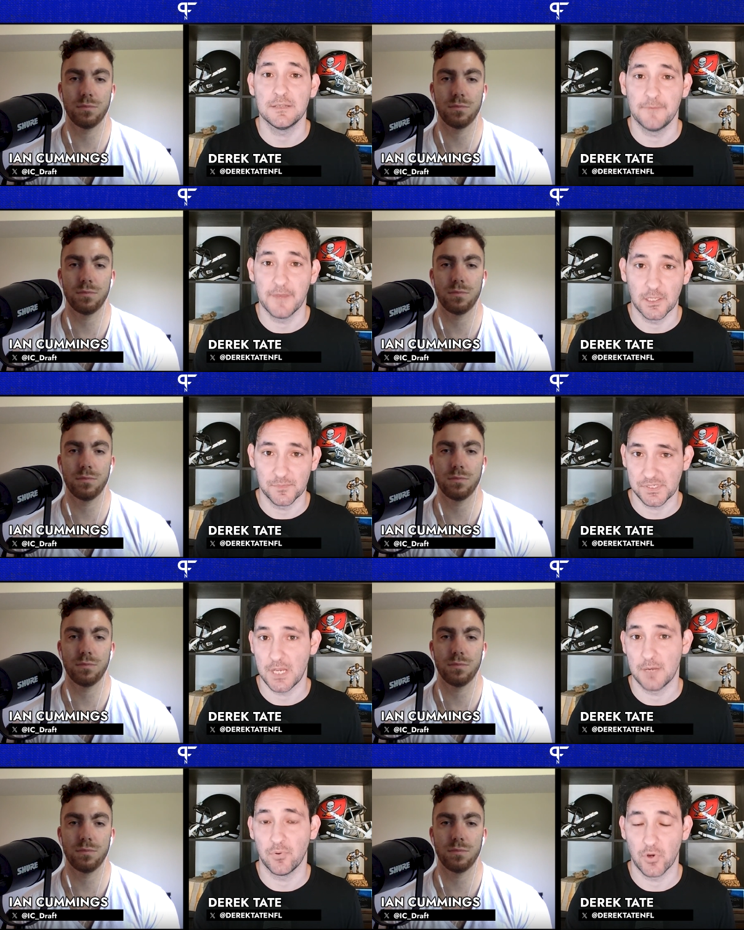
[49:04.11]
Speaker 1: develops
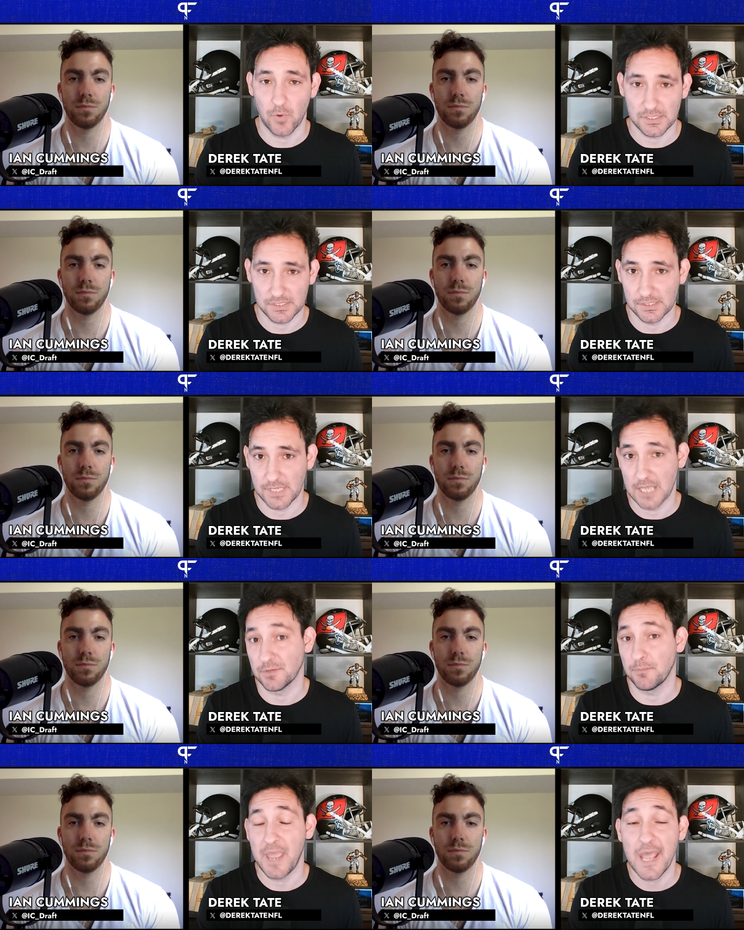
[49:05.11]
and progresses as
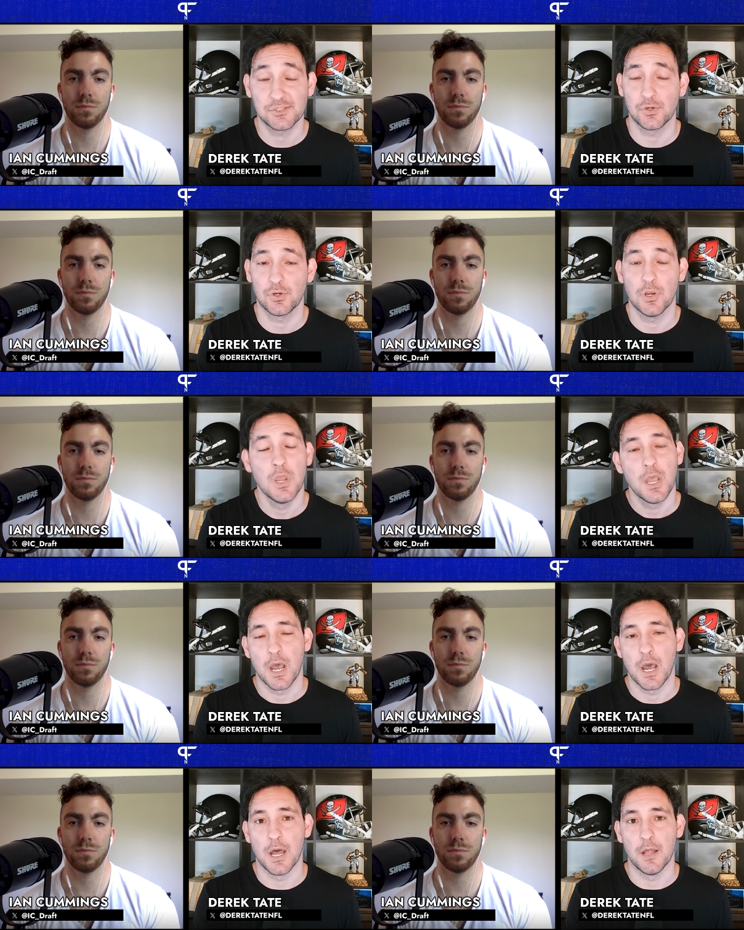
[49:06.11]
a passer
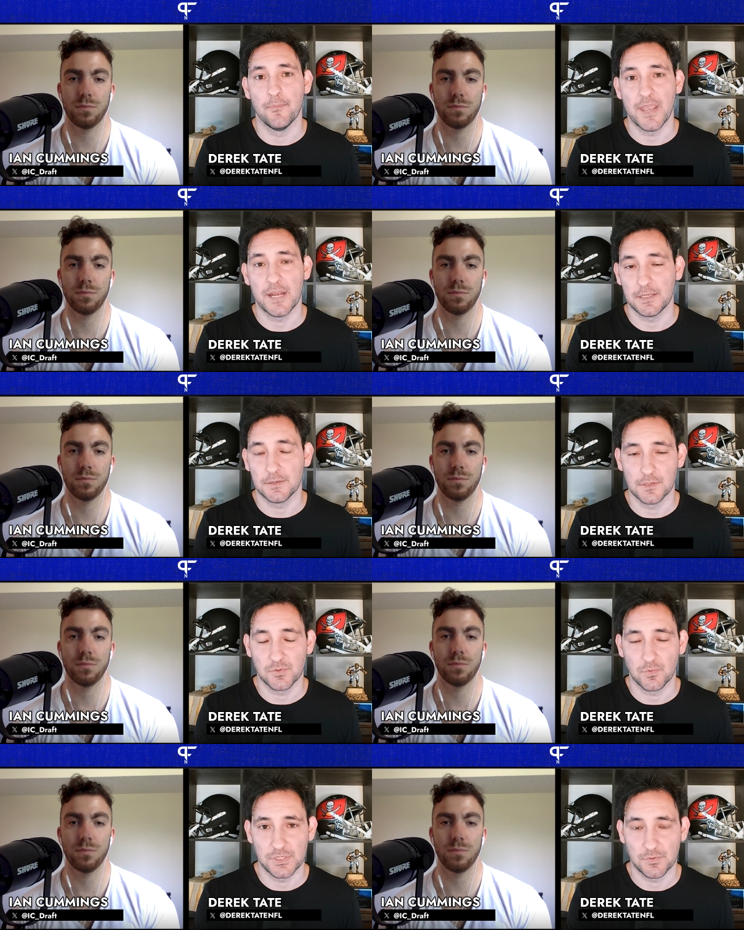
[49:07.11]
um, heading into the
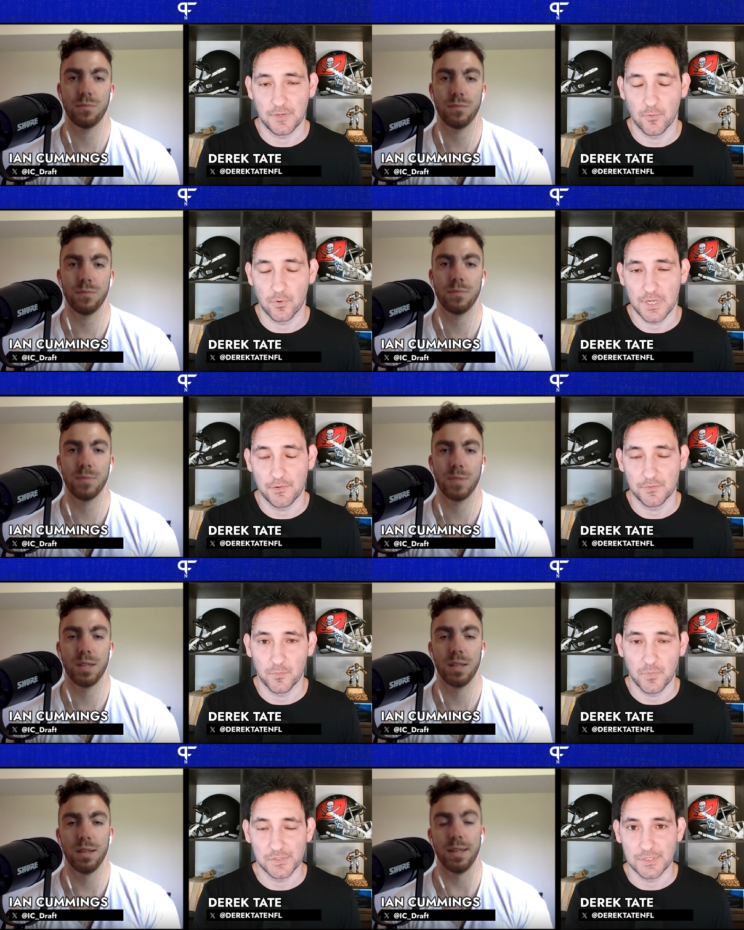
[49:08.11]
2024 college
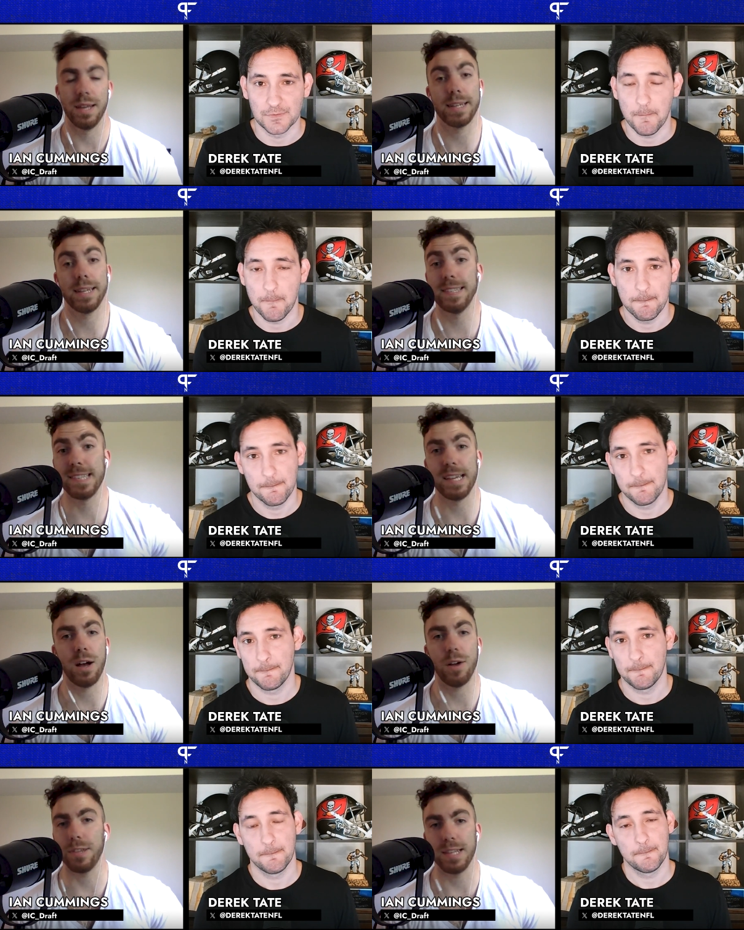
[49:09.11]
football season. Yeah, and can he
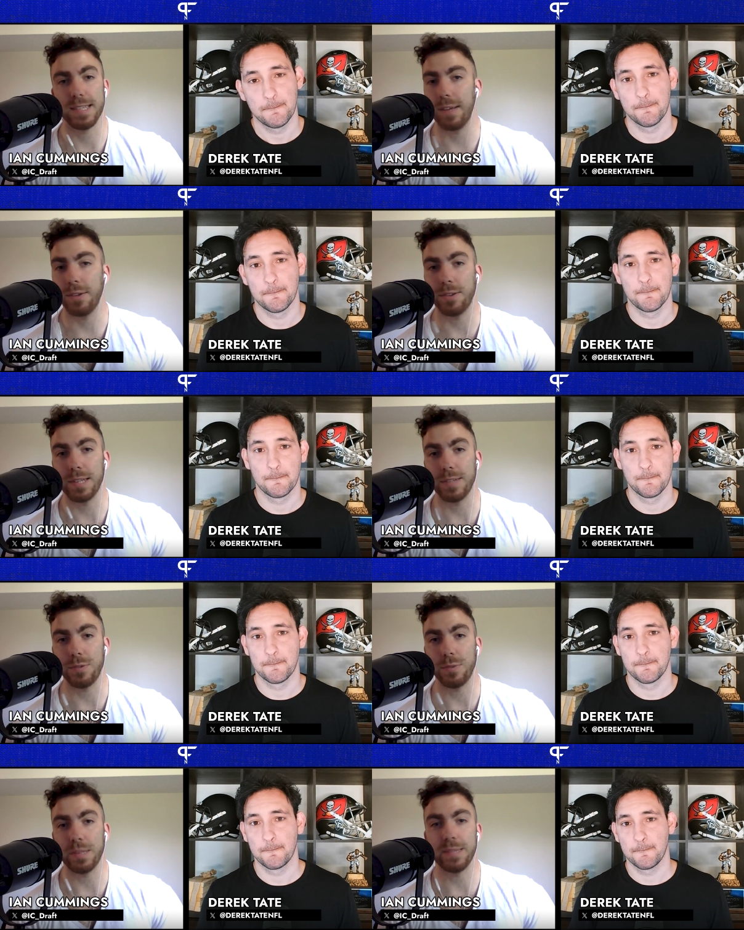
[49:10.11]
stay
Speaker 2: healthy? That's the other thing
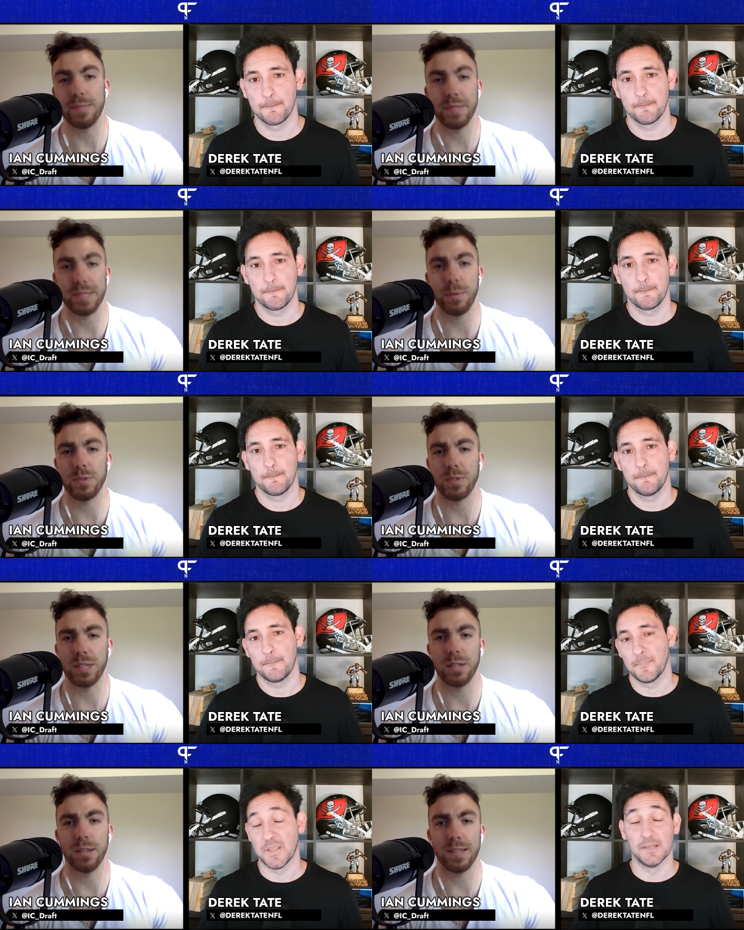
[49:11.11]
too, because he missed most
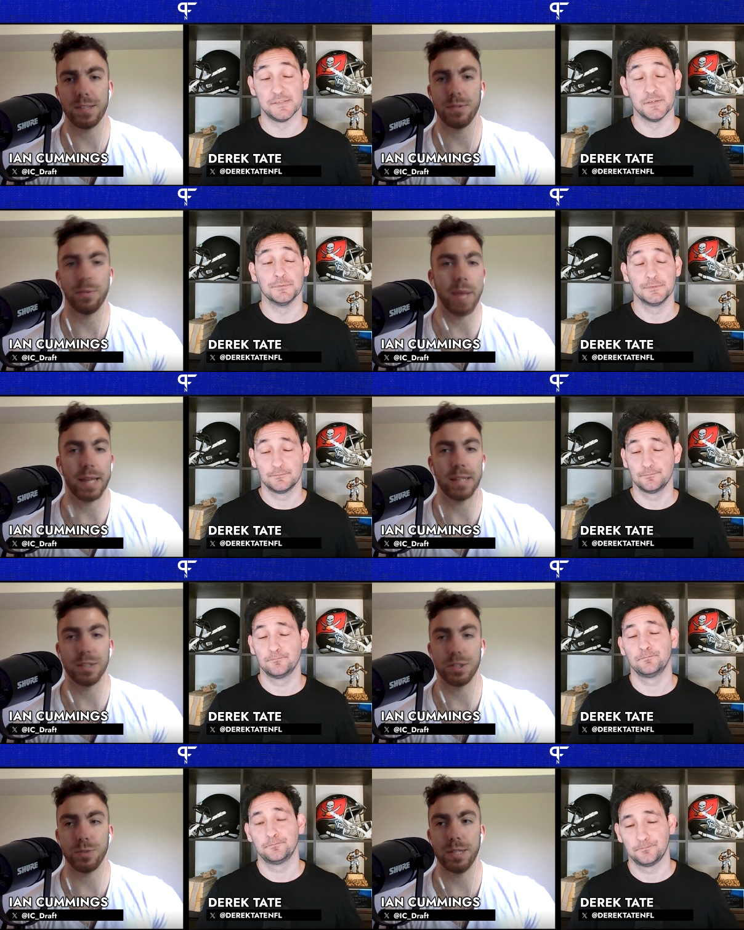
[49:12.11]
of the year yeah, last year with a back
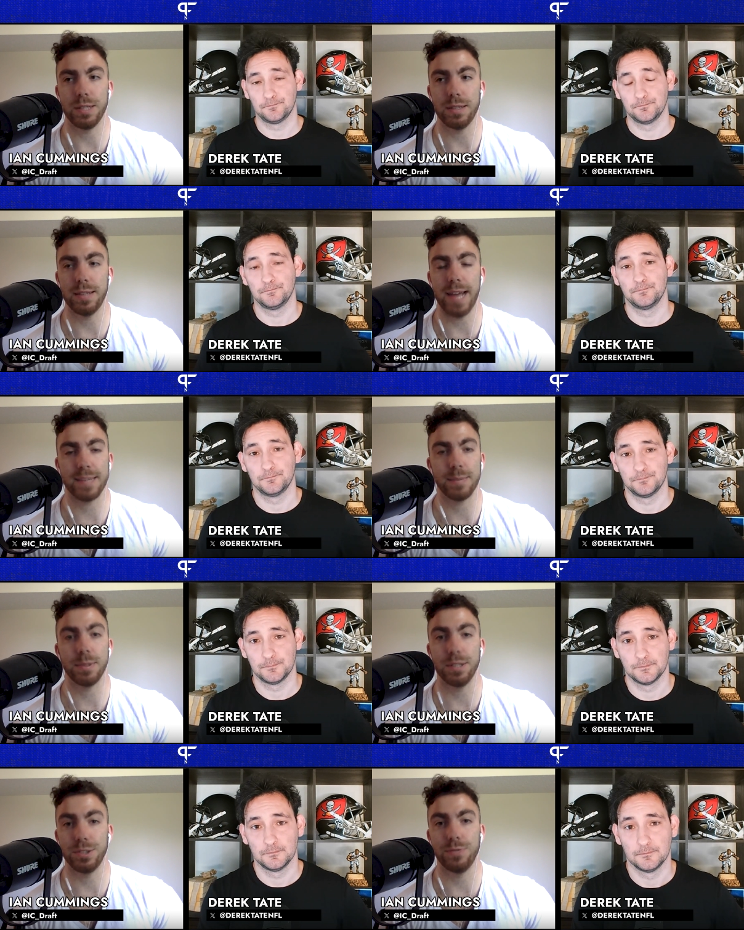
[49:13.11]
injury. That's
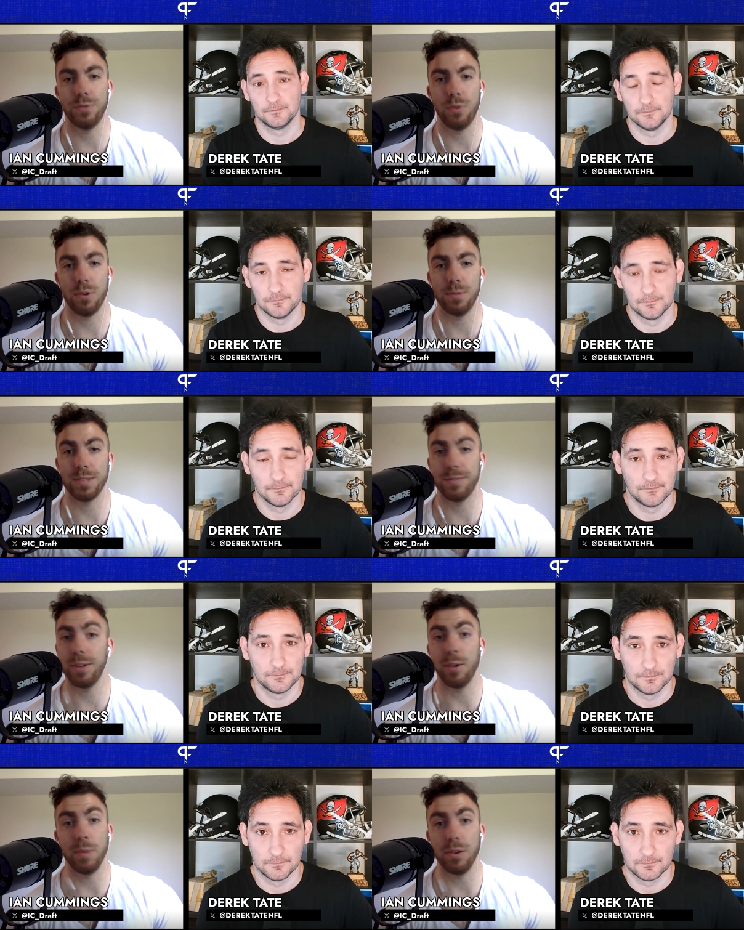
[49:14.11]
been an issue for him, just
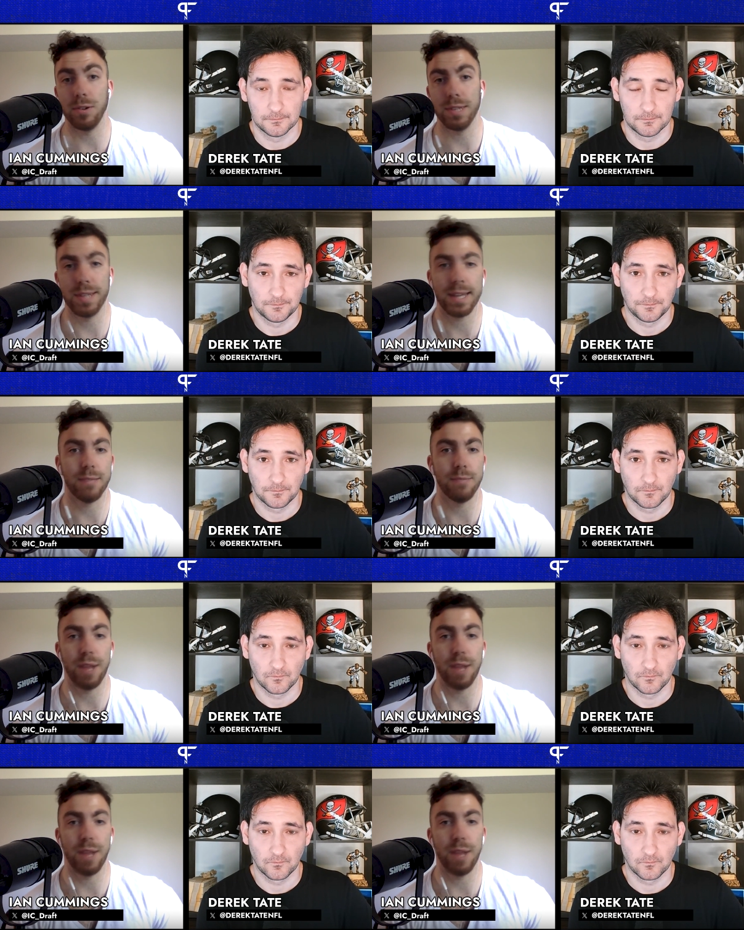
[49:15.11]
availability, and that can